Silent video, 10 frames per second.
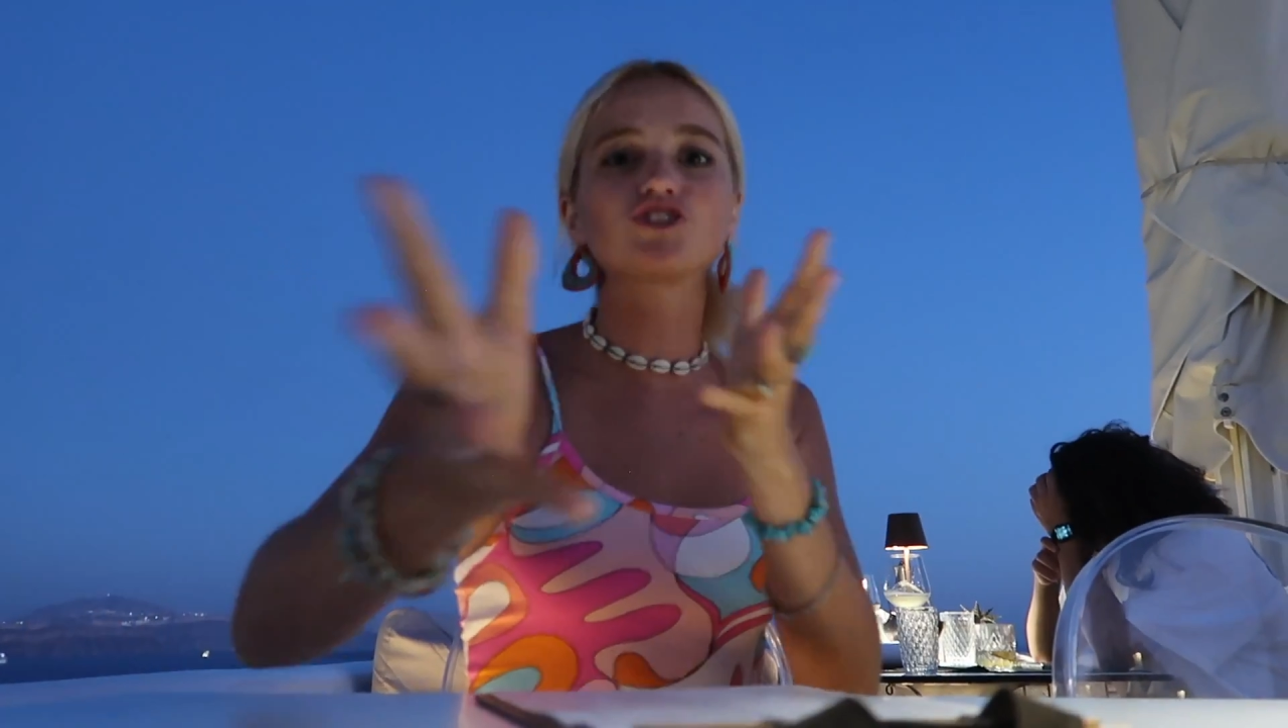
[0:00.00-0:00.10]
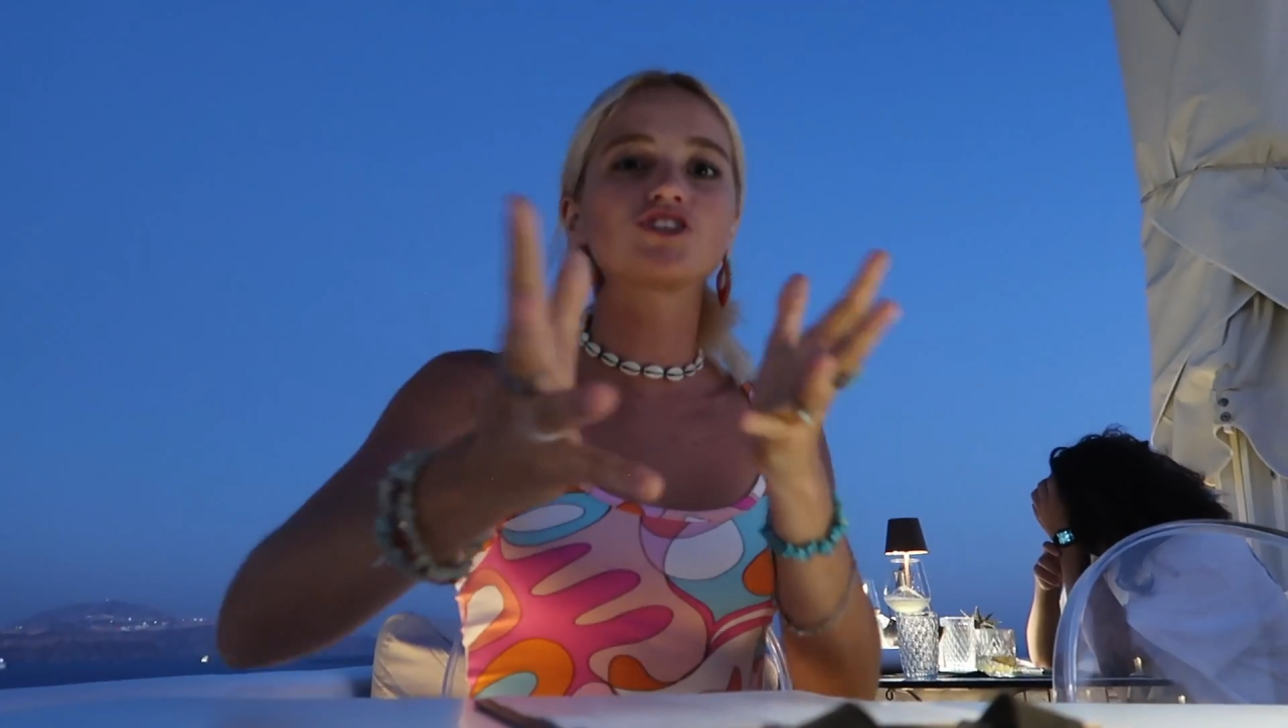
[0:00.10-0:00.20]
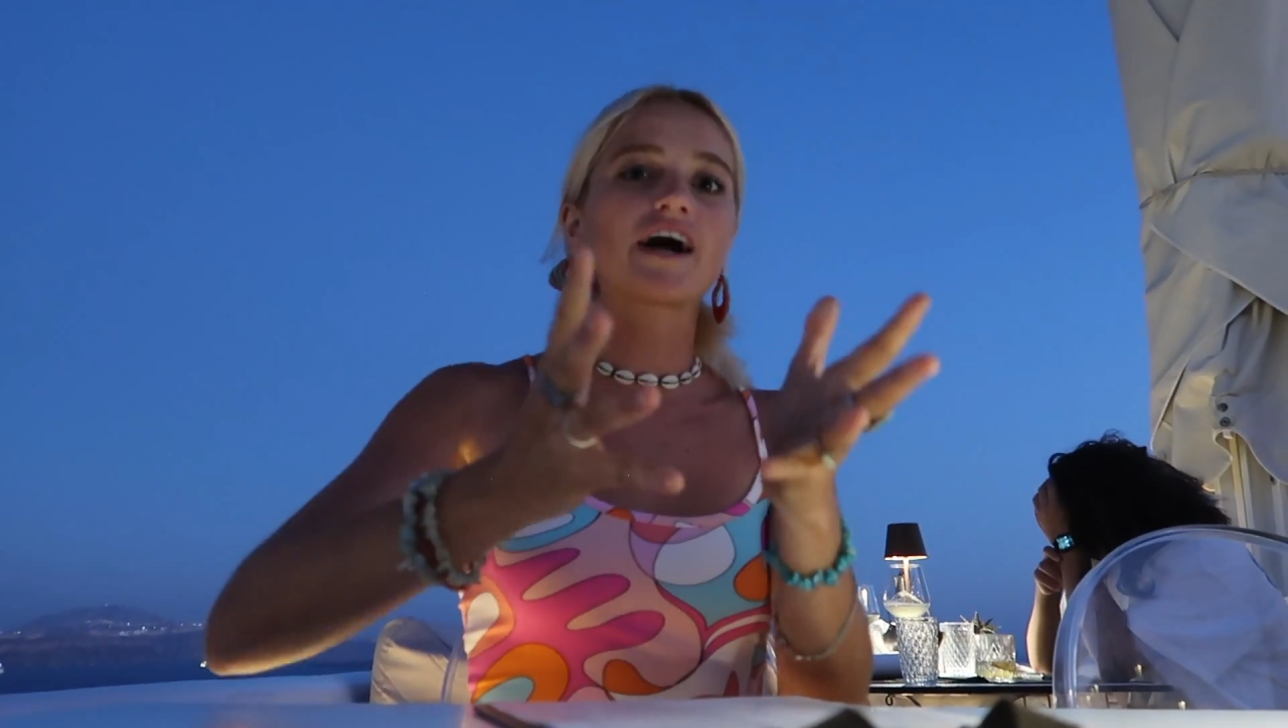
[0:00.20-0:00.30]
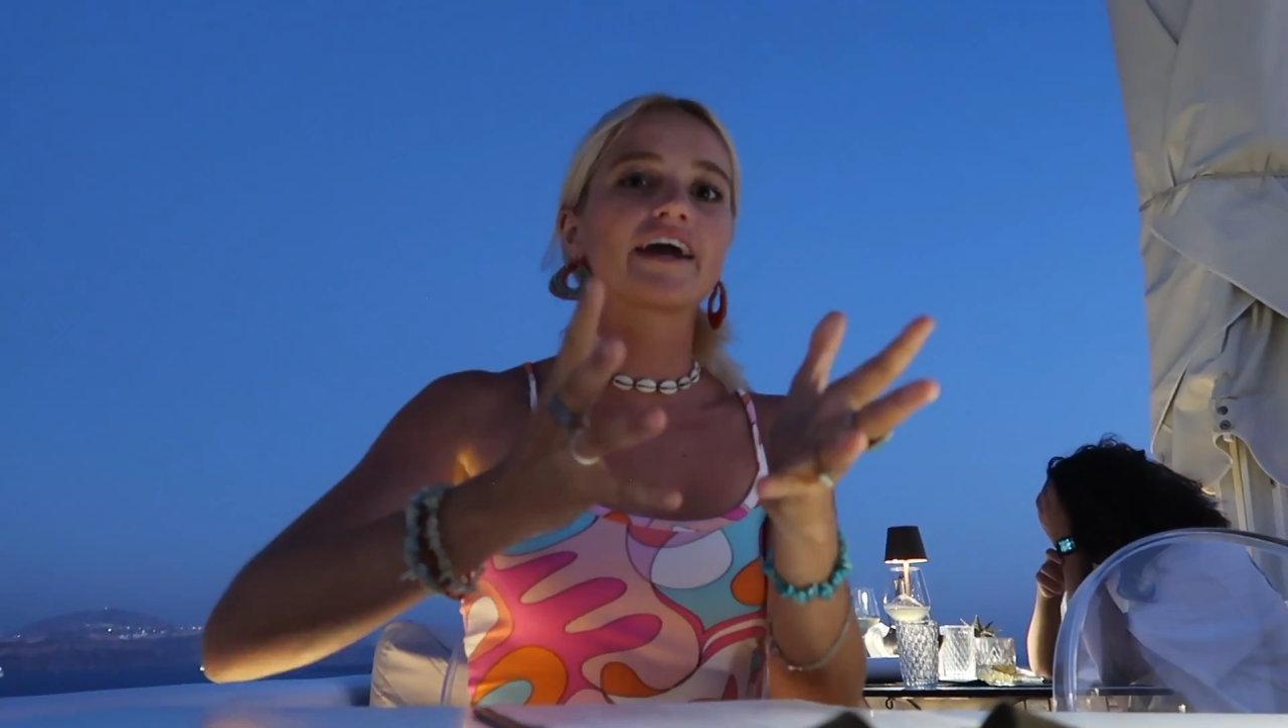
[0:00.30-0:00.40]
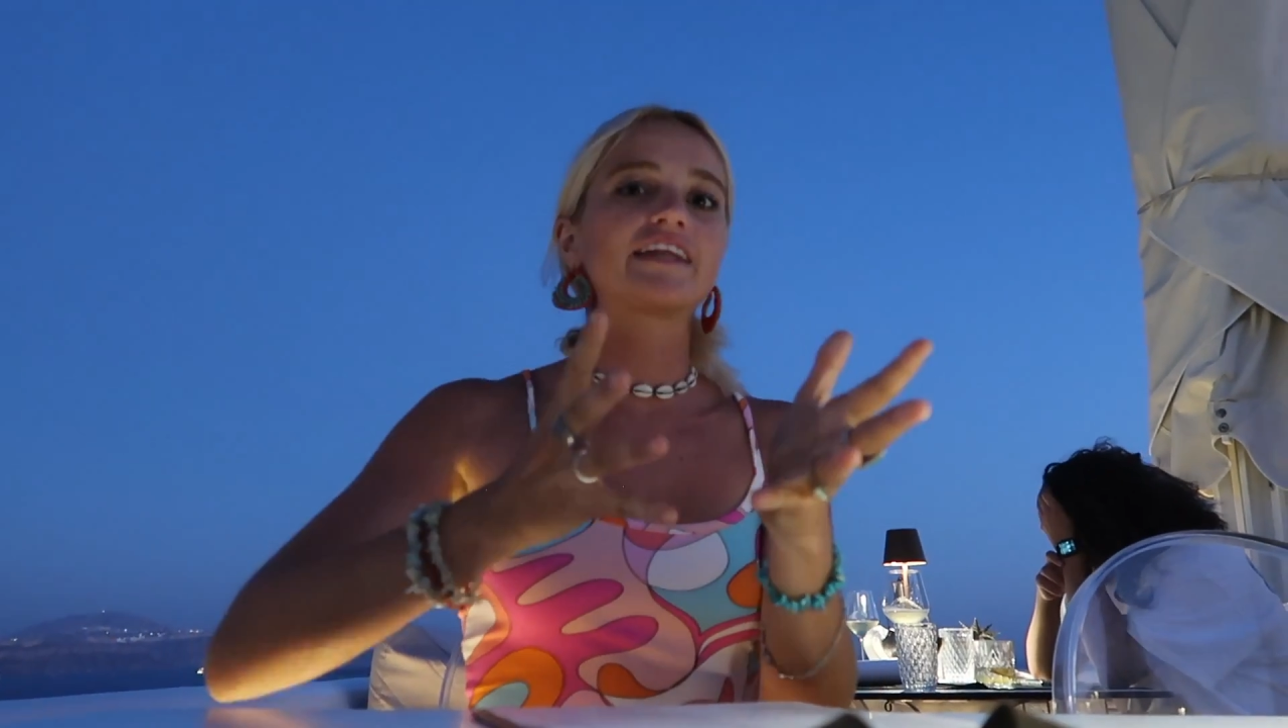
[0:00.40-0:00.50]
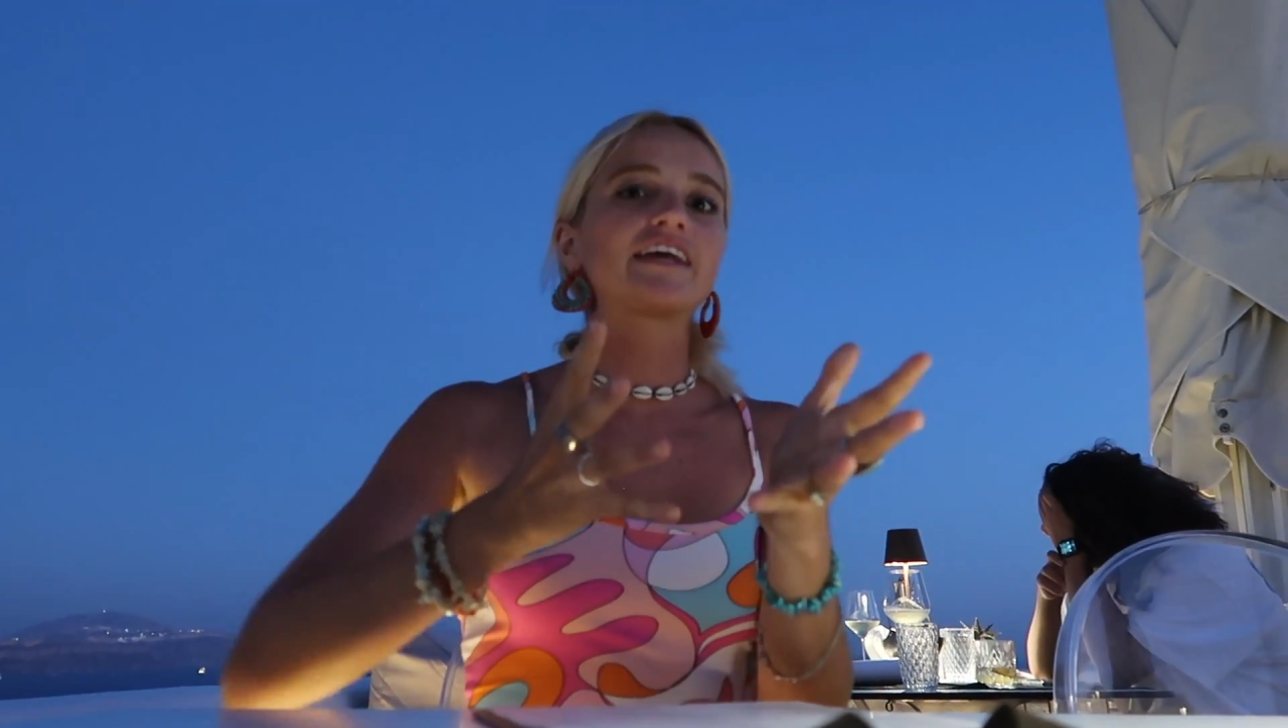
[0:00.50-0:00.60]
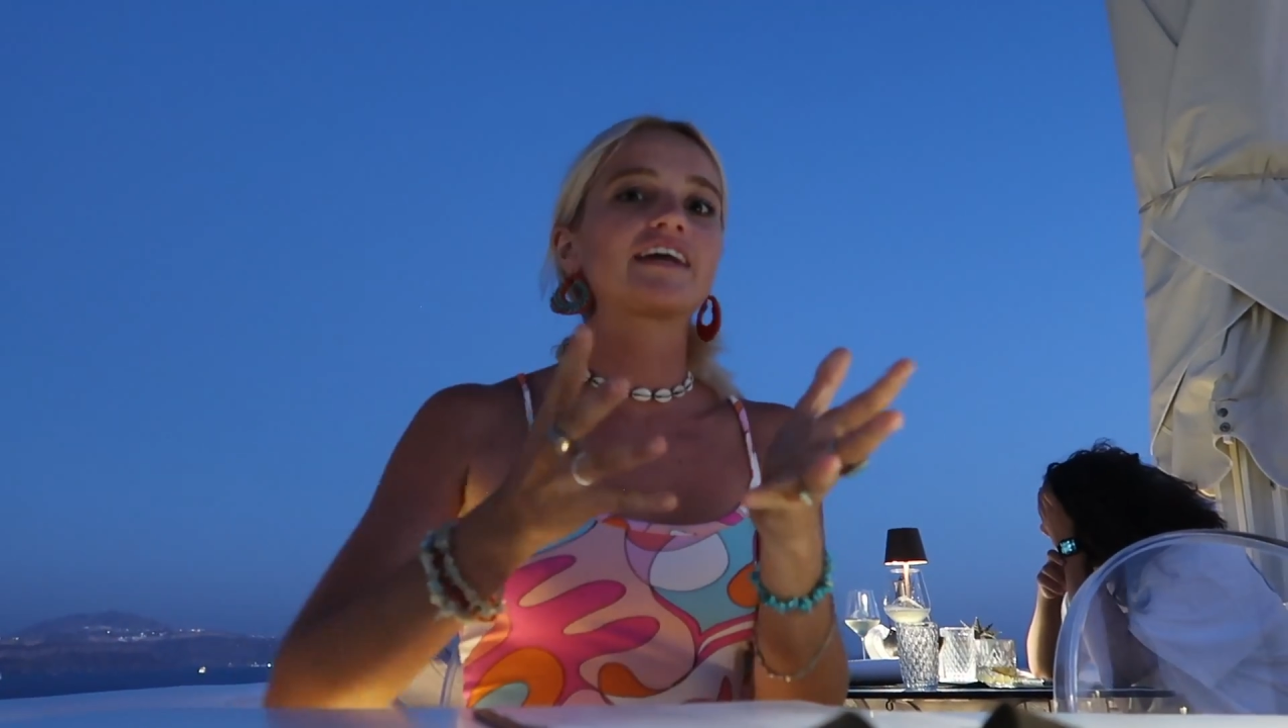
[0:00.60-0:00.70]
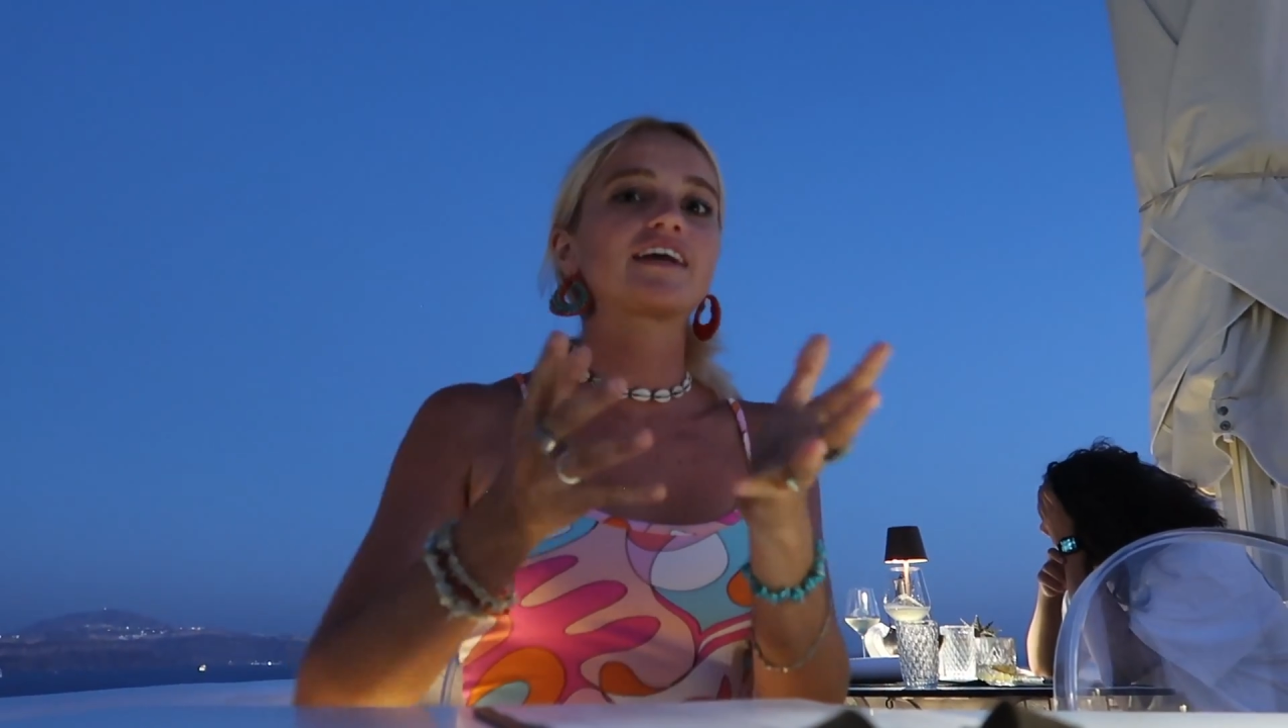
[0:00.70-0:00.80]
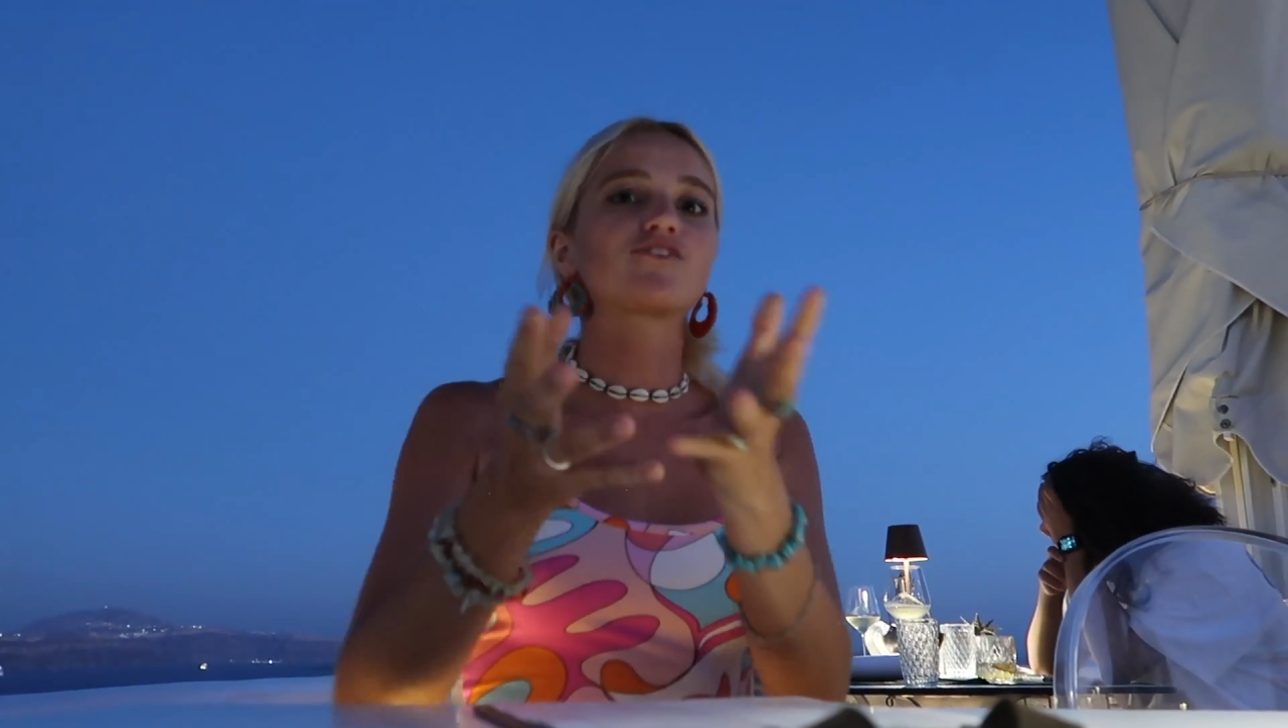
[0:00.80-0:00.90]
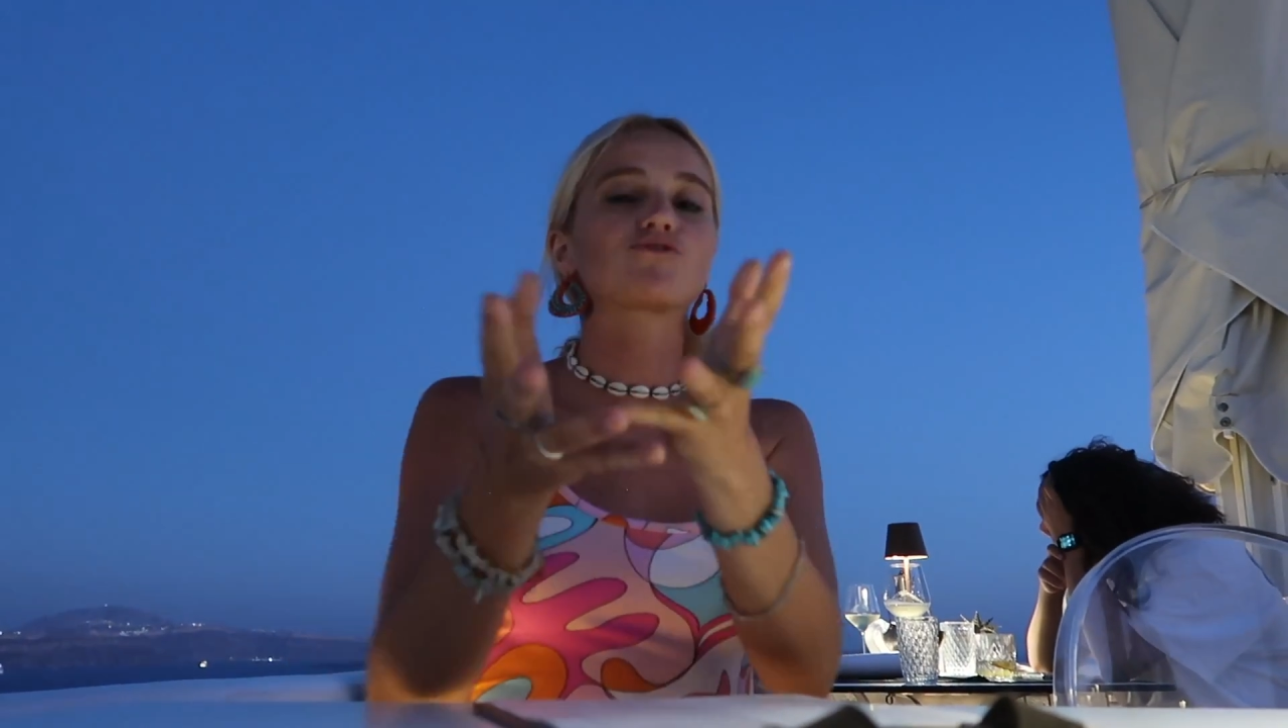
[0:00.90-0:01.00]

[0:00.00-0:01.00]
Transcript: shining